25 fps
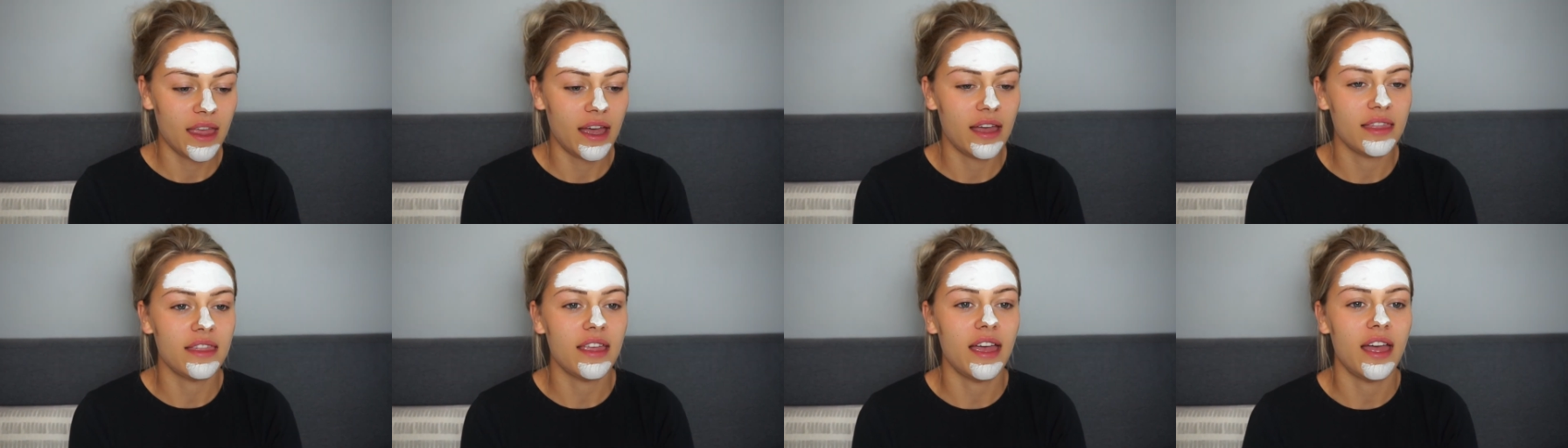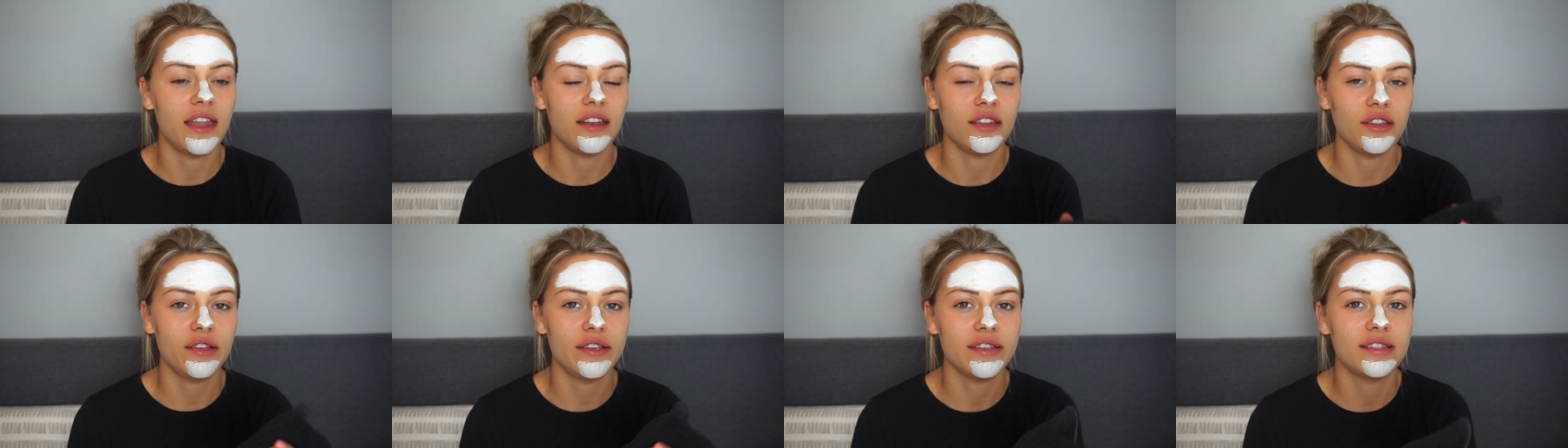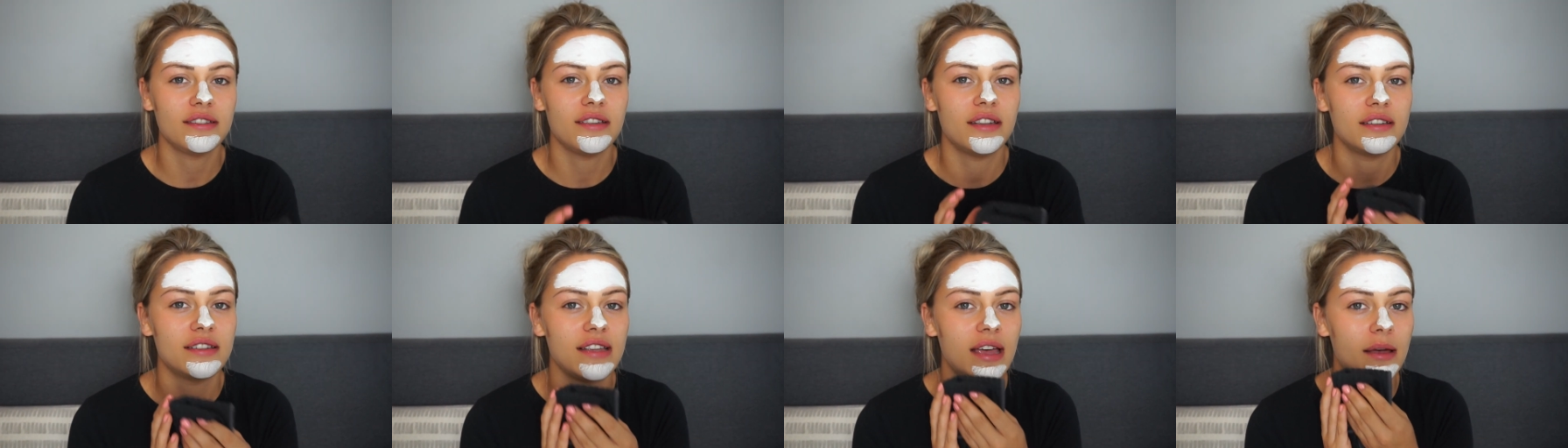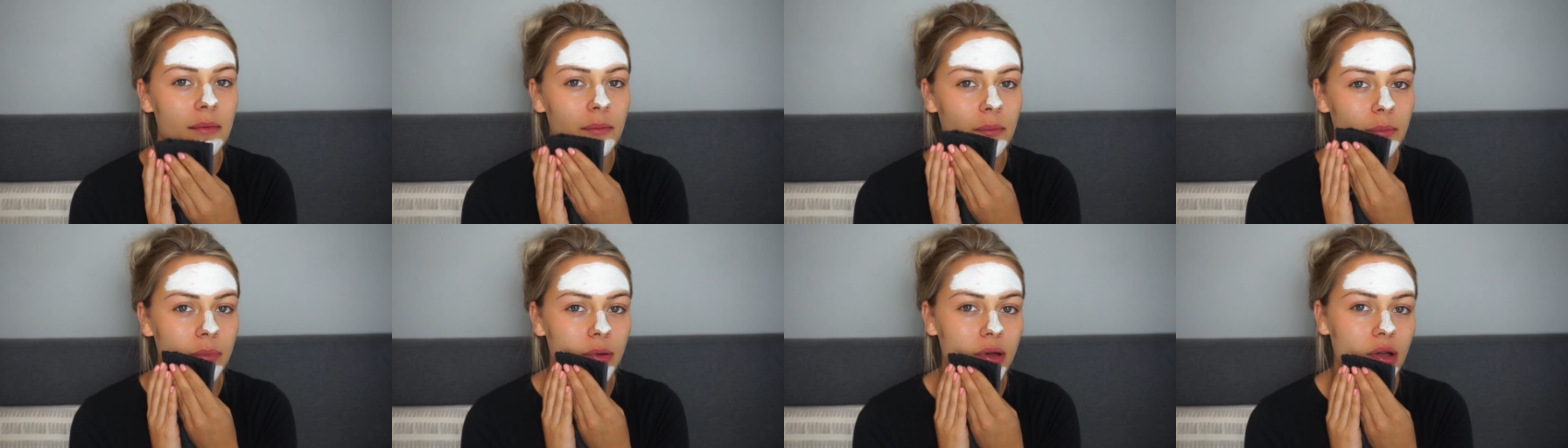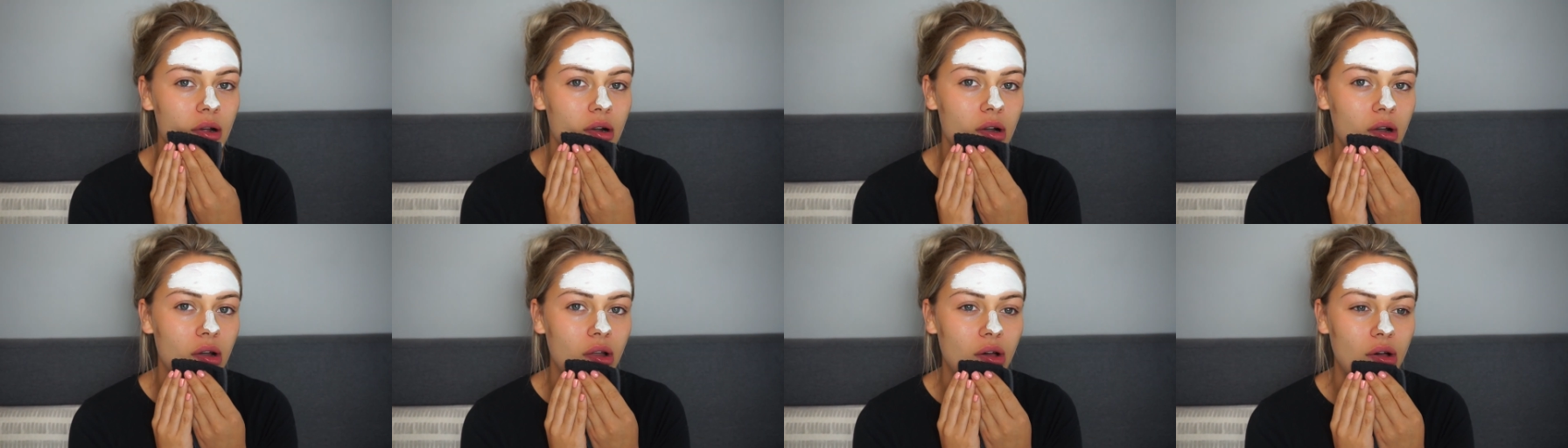And then using a damp
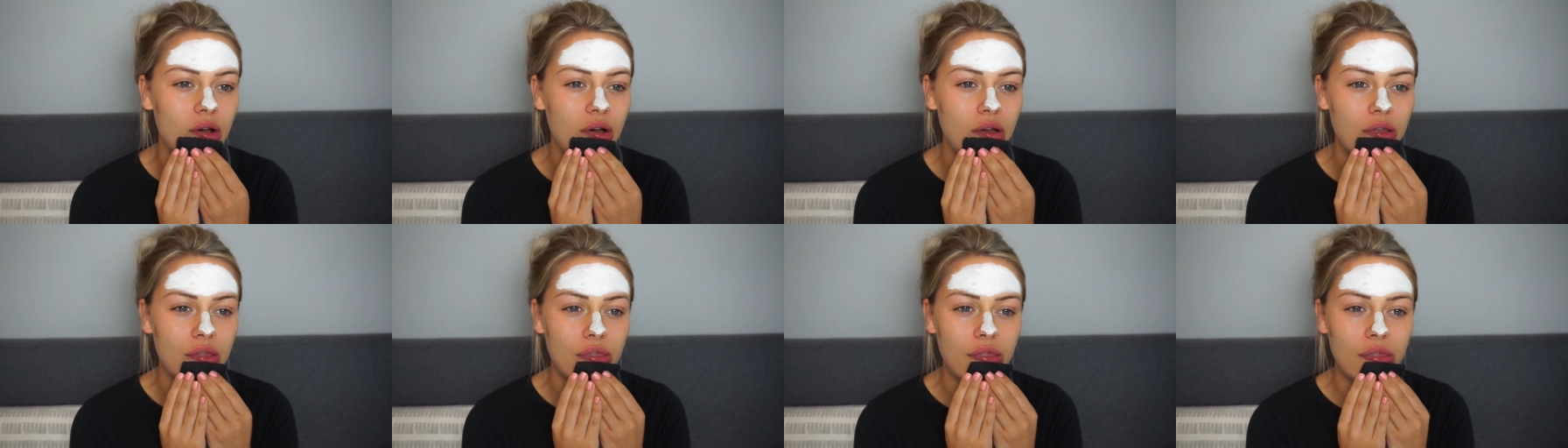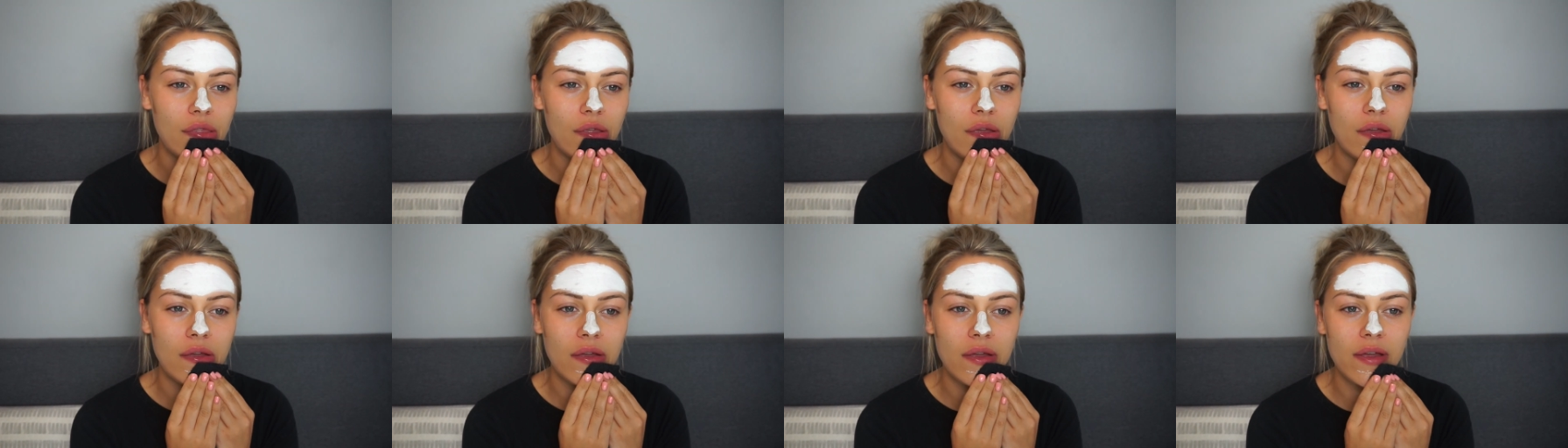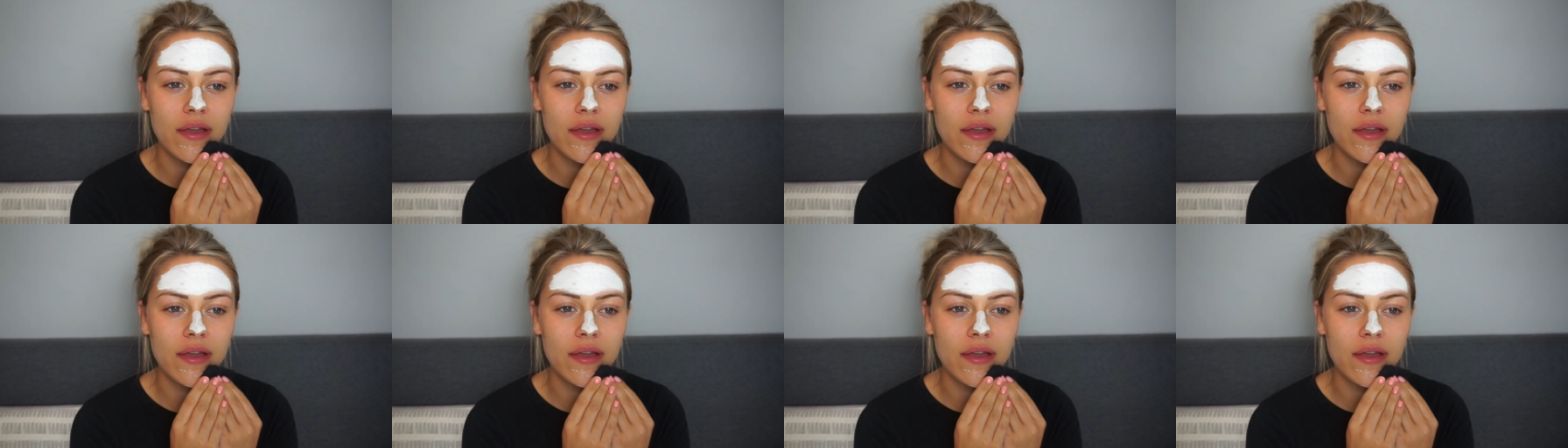cloth,